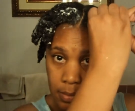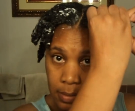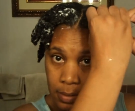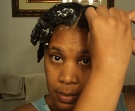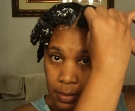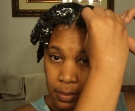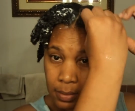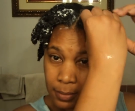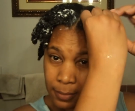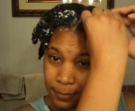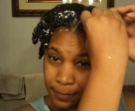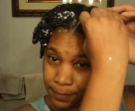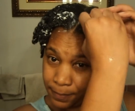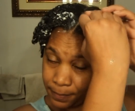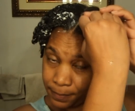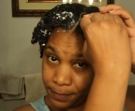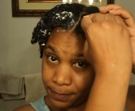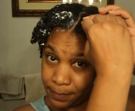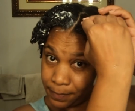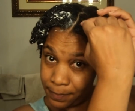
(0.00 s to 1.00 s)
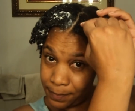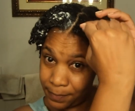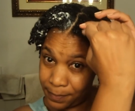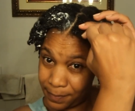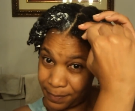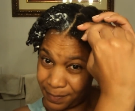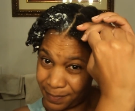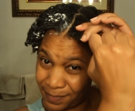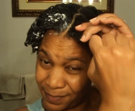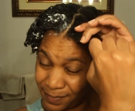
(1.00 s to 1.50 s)

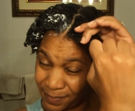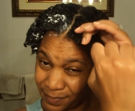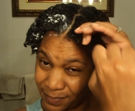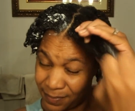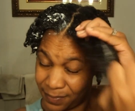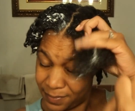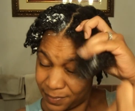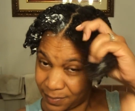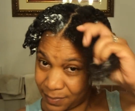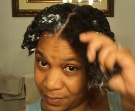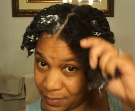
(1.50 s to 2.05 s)
[no speech]